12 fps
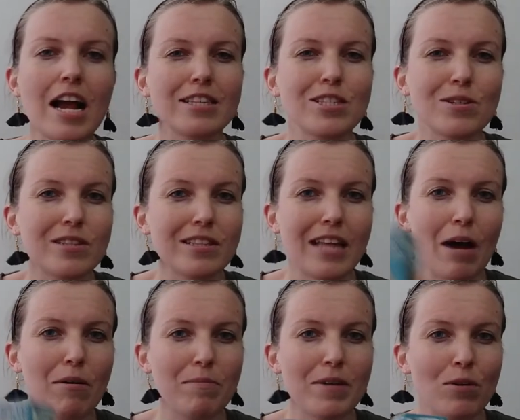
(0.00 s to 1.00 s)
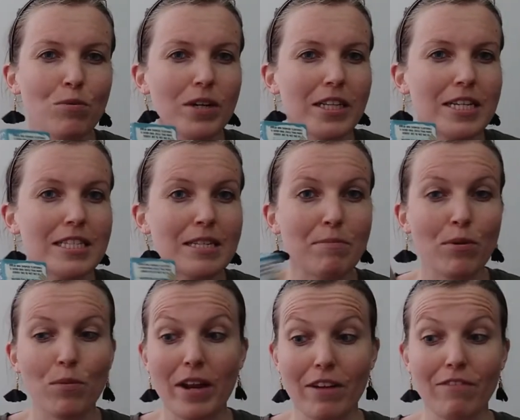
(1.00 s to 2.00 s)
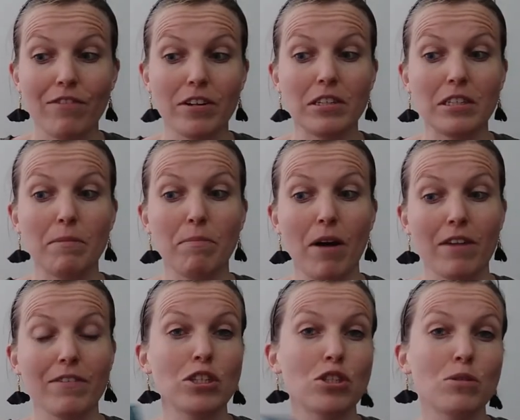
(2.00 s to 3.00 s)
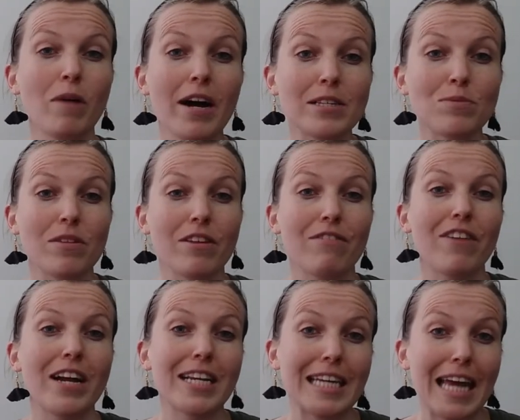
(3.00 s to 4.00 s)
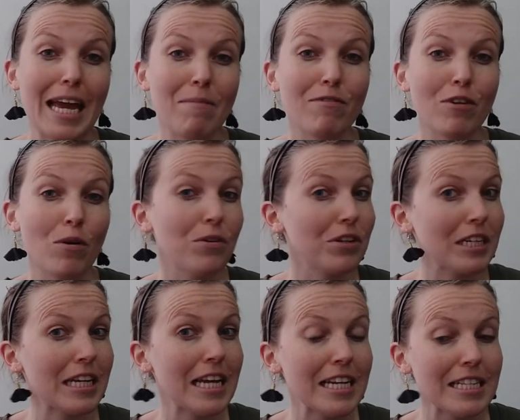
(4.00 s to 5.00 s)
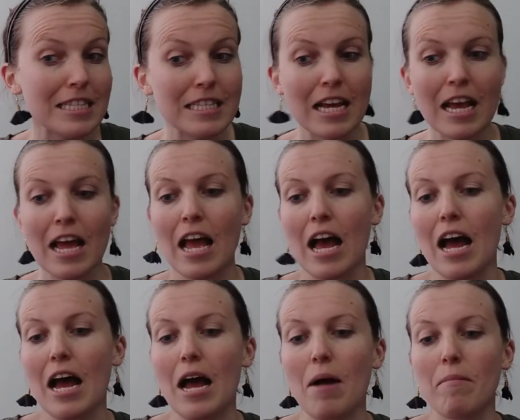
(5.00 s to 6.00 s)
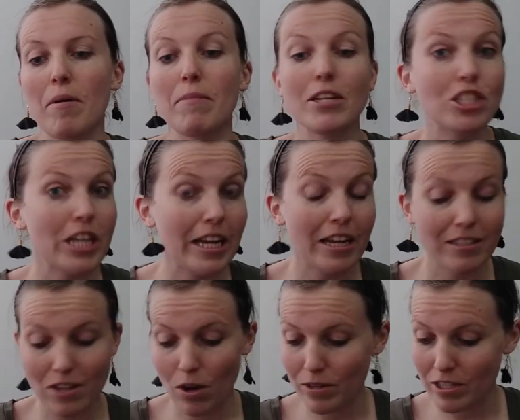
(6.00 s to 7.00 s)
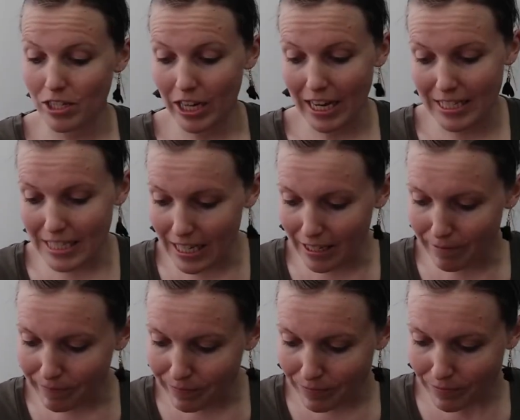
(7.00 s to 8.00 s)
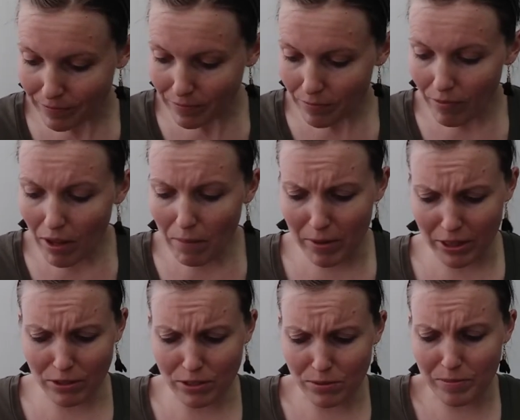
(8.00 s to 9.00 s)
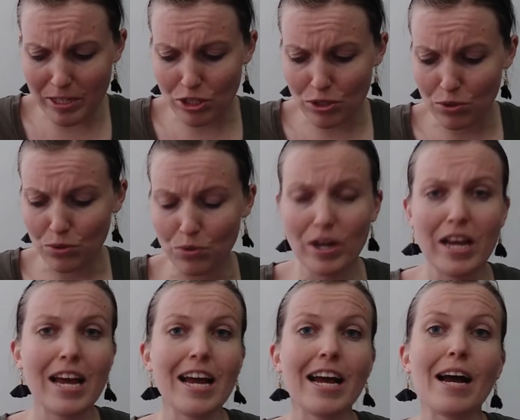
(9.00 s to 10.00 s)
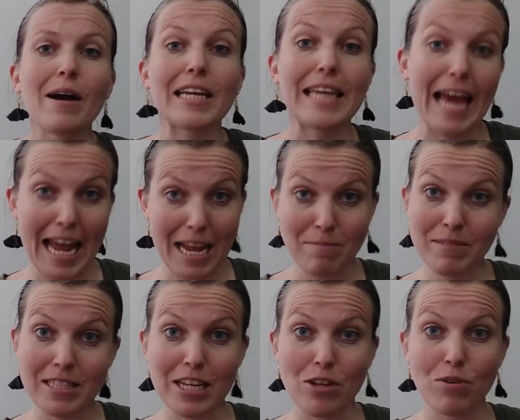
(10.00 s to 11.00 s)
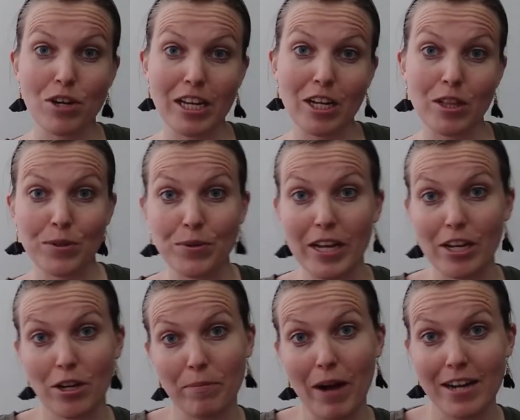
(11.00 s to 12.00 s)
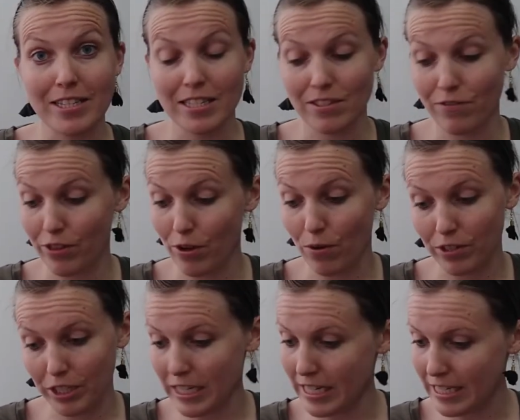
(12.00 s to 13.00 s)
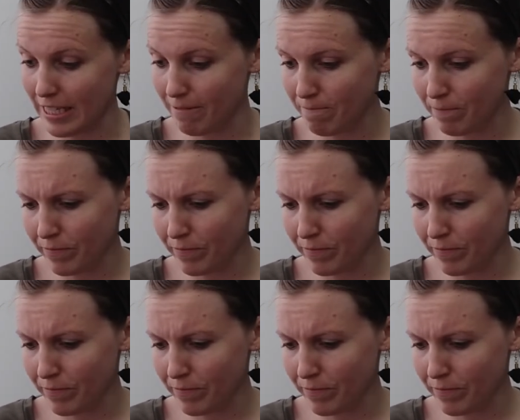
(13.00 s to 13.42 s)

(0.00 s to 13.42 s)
And so that would be a really simple way to fill part of a shoebox with a fun game for older kids. But Jenga is always a good idea. But those would be two games that you could include in your boxes for the older kids.